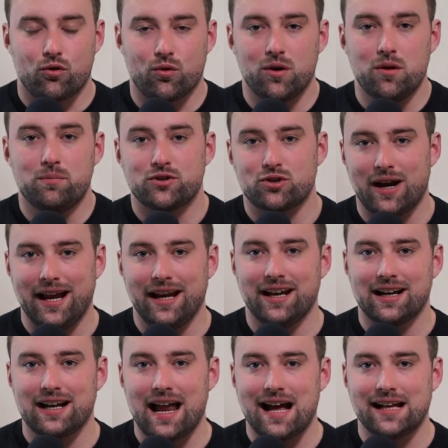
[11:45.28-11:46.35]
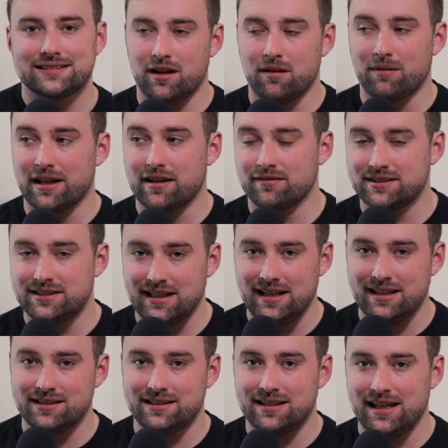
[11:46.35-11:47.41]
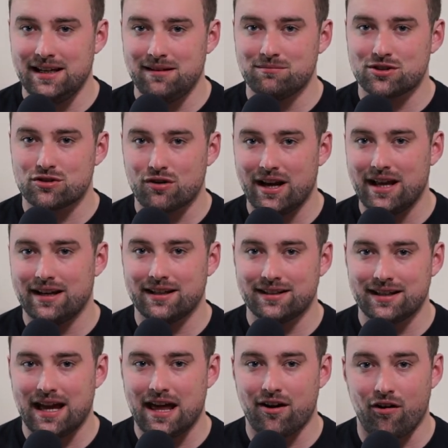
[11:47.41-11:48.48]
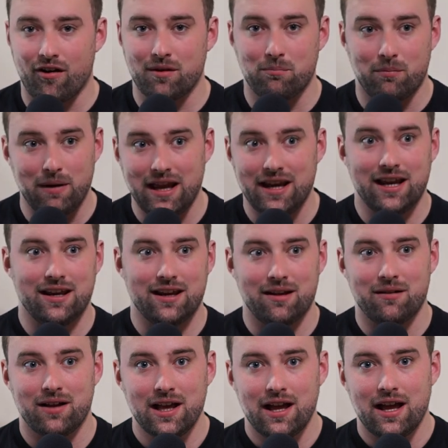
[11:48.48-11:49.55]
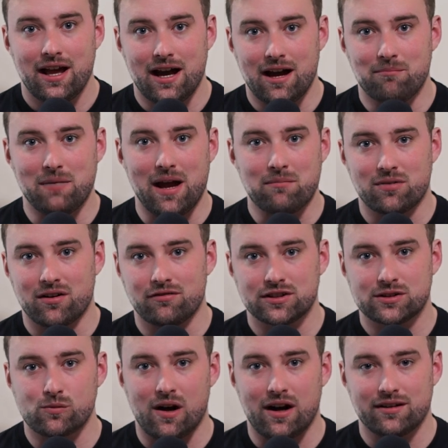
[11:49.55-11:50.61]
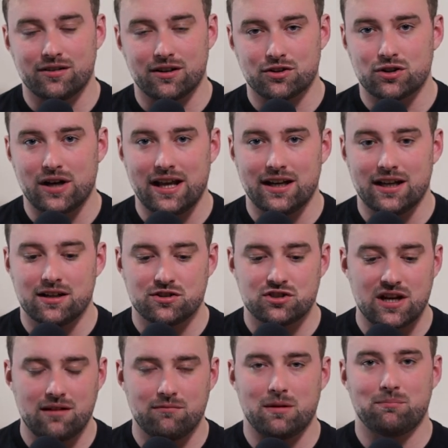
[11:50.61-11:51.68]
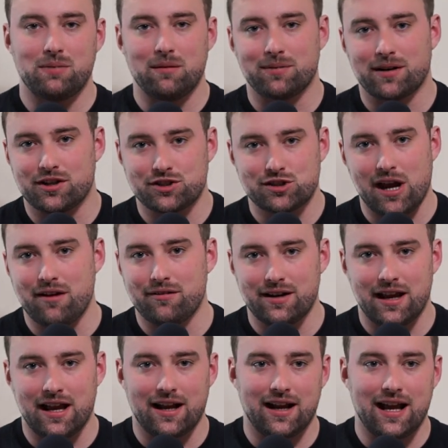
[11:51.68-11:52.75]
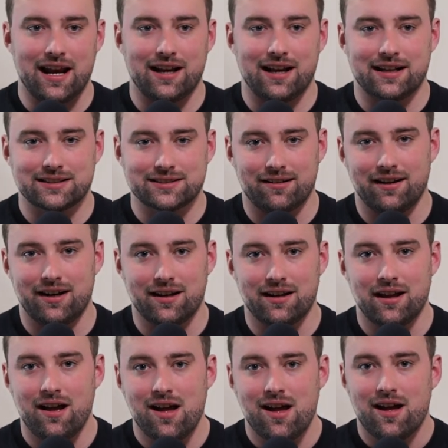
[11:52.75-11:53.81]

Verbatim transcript: group training class, you might have seen teams training together or been in a, a member of a squad and you're training in a gym and people are shouting and getting excited